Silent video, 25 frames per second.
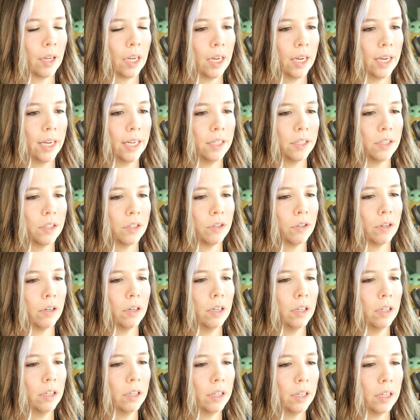a
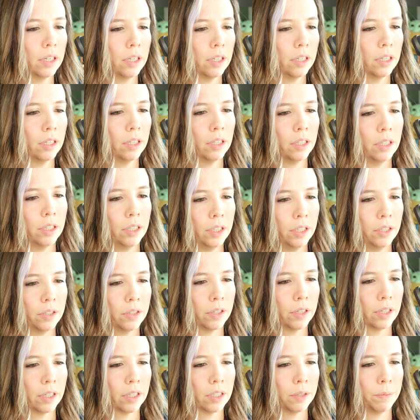strong
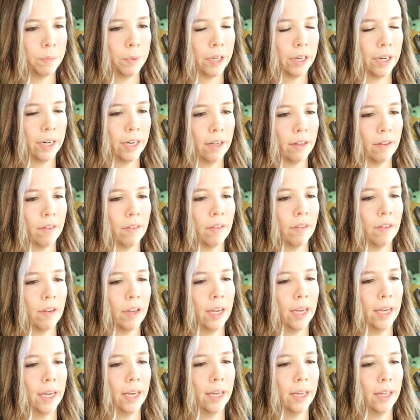user experience
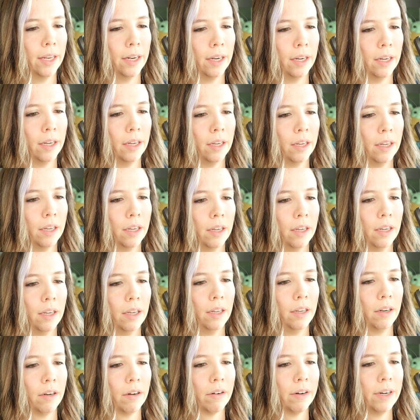and
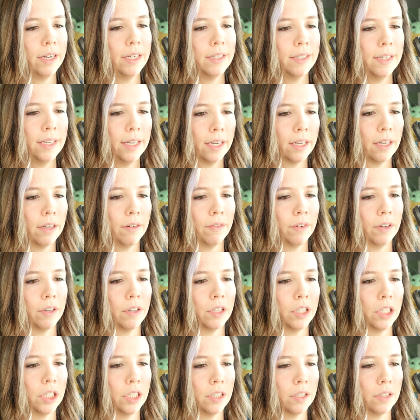increasing
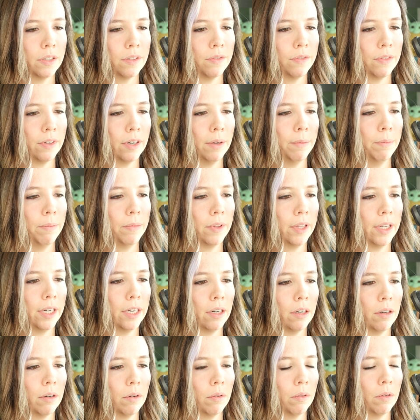conversions from
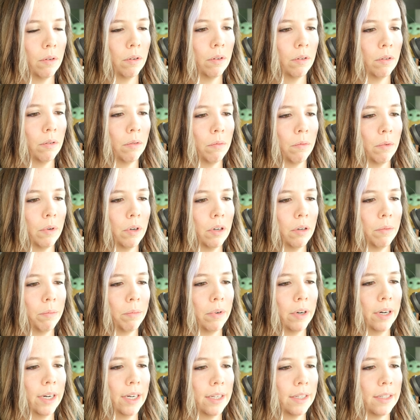their
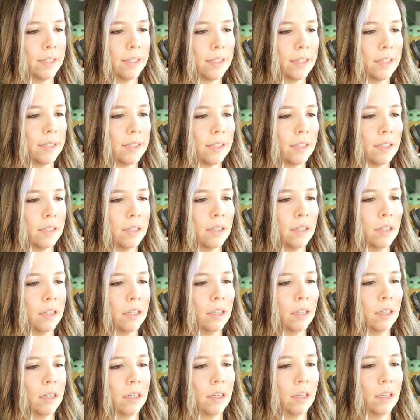WordPress
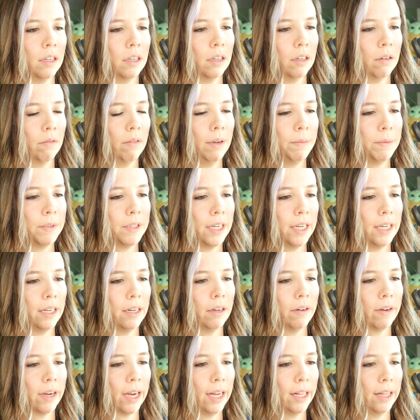website.
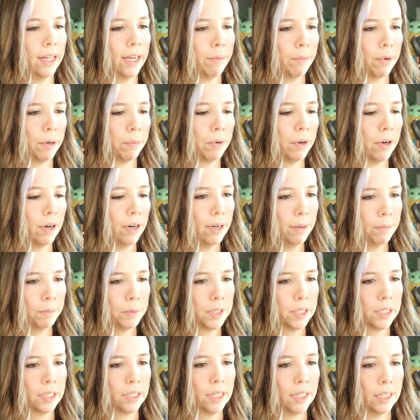Okay, I like my
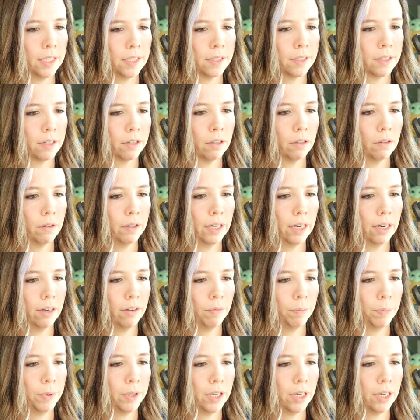prompt. It's thorough
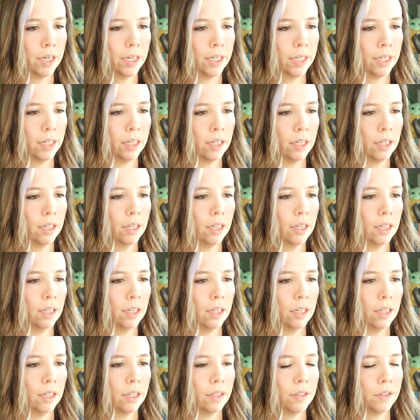enough, but not
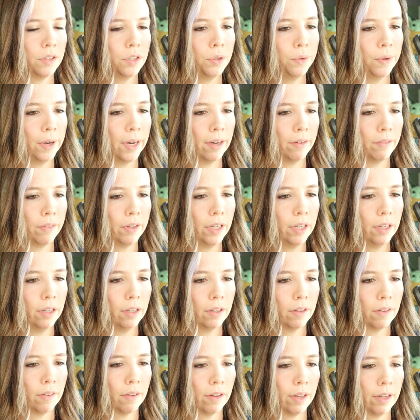too heavy,
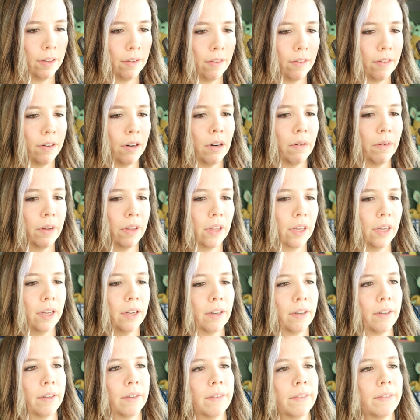so let's start with it.
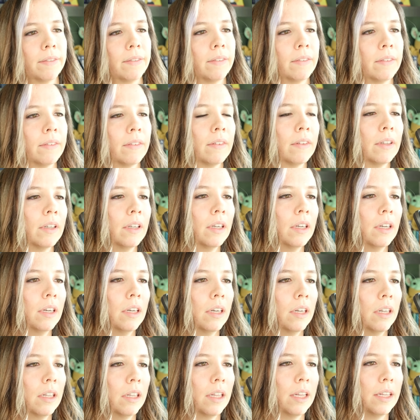
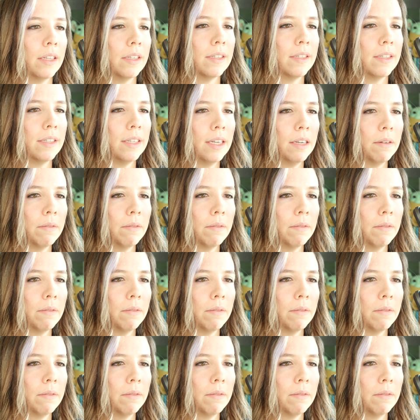Let's see